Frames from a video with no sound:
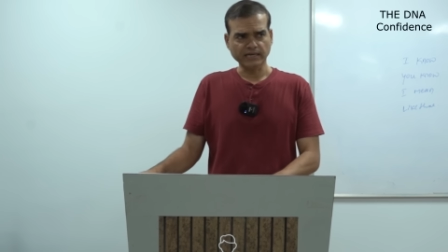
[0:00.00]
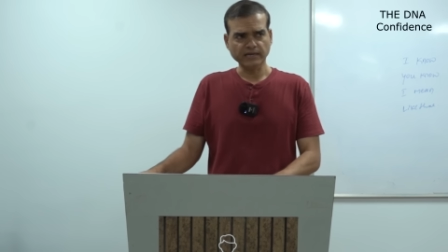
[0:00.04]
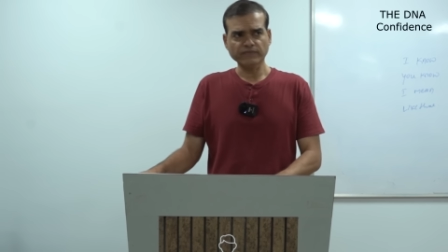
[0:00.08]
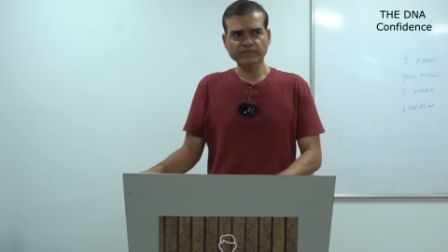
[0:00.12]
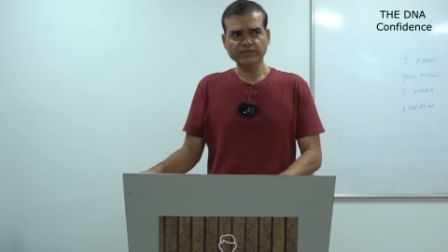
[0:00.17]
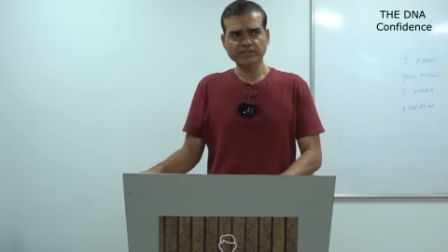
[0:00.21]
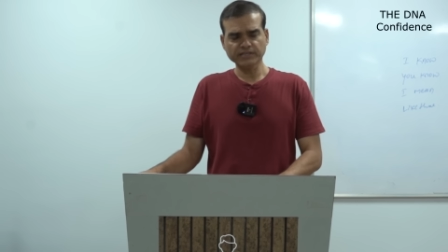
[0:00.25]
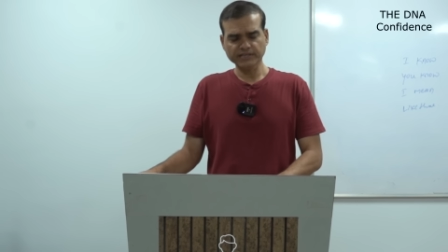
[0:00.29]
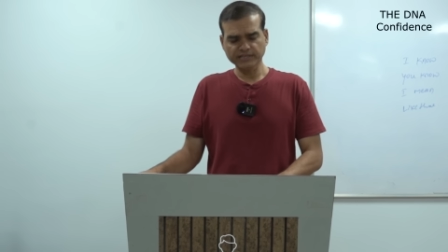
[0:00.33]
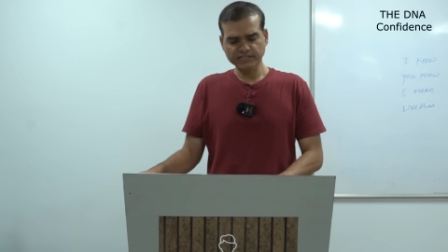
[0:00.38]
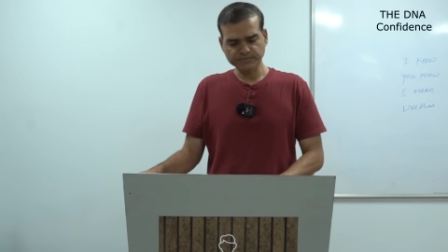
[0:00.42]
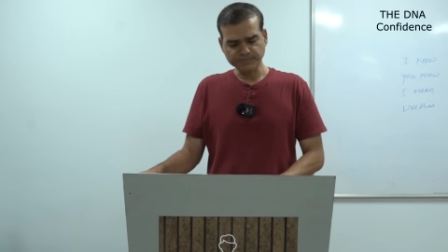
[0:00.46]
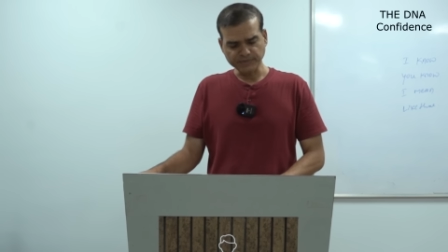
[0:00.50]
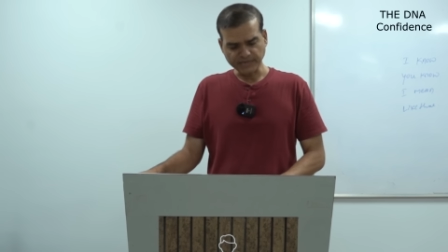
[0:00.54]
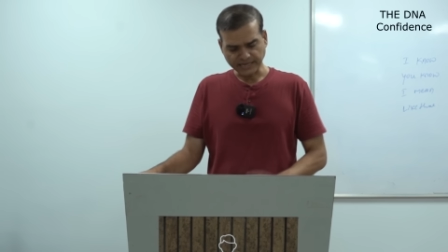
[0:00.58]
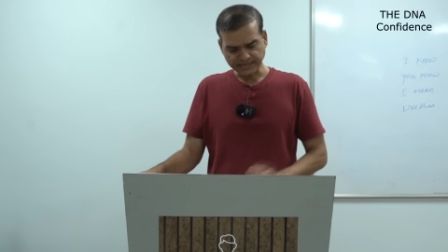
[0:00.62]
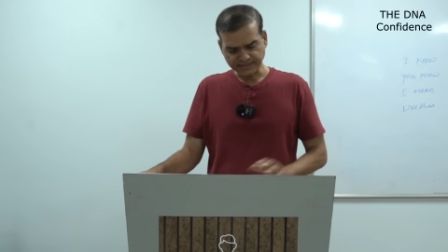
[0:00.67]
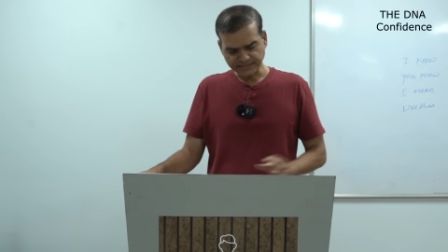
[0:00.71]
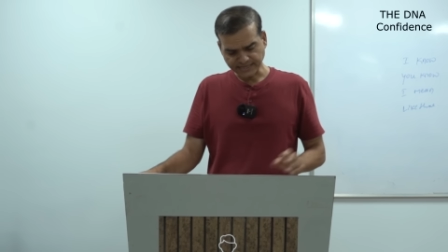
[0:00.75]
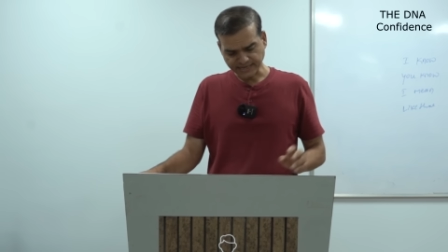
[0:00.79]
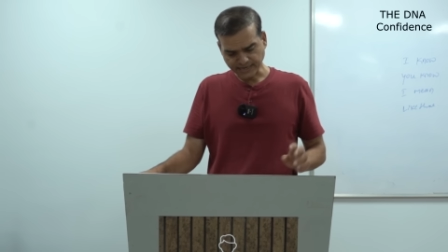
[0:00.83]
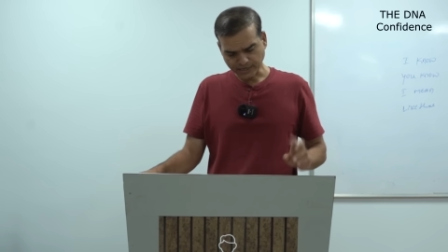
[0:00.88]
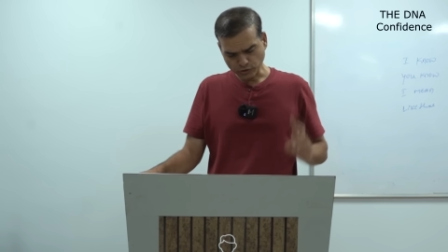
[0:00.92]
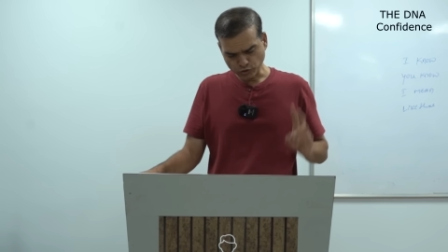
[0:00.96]
everything is,
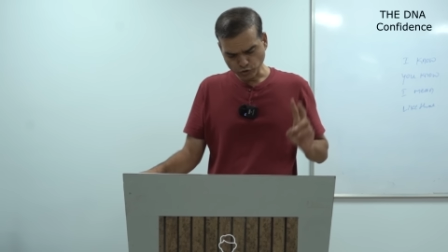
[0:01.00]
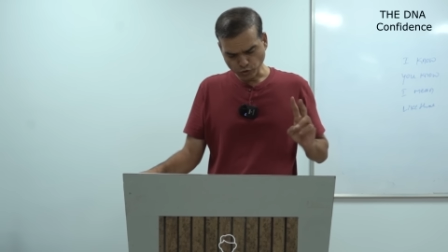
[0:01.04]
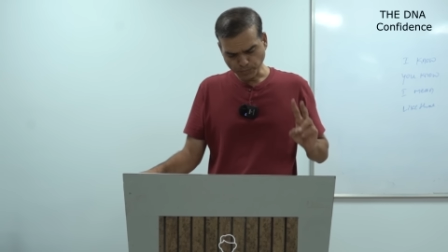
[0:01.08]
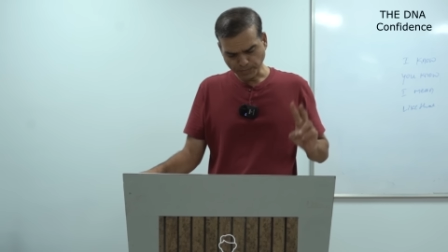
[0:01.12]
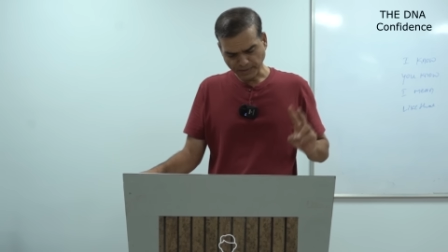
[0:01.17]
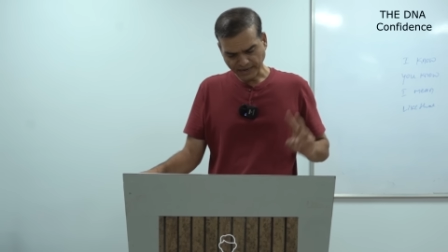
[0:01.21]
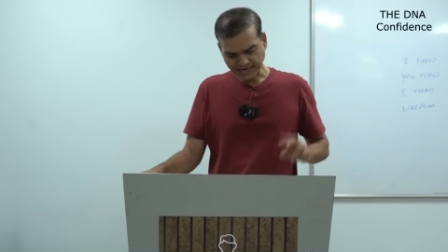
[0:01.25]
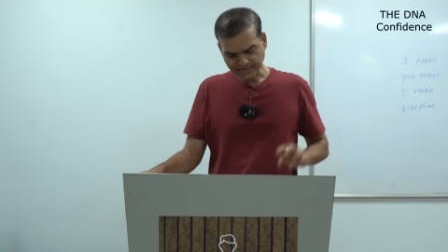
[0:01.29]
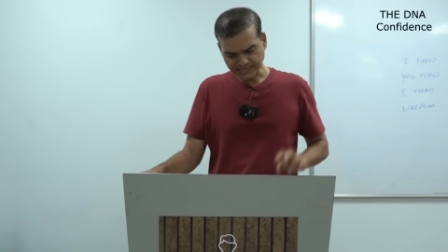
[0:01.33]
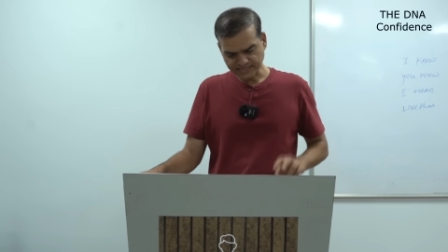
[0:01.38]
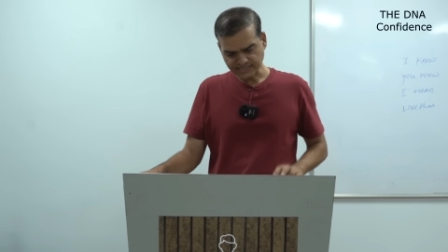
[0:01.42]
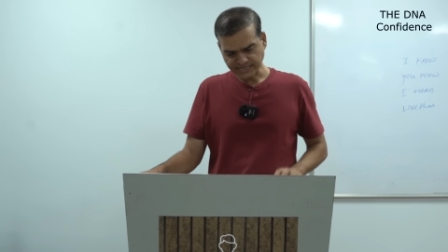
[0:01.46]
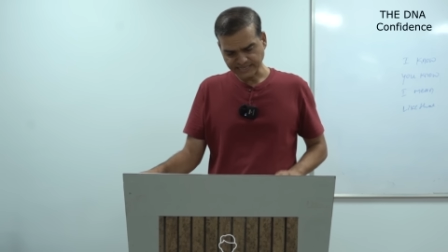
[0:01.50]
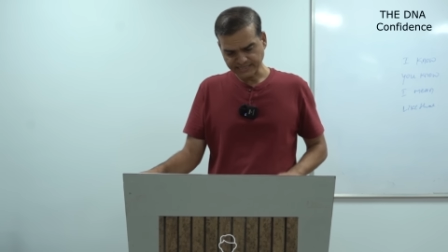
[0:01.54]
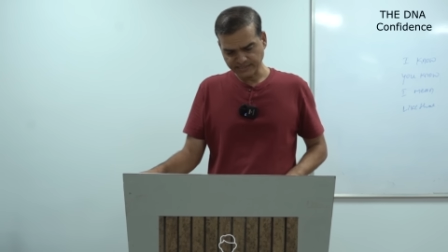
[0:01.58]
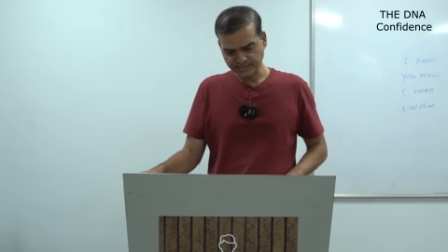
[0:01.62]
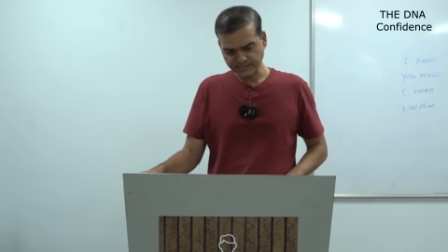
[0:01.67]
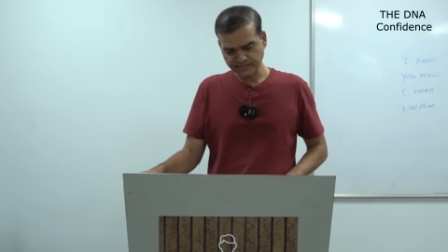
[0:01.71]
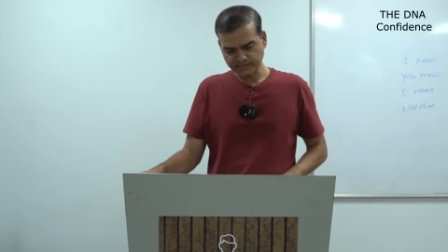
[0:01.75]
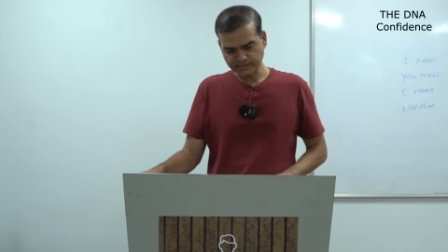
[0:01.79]
and there are two parts I think.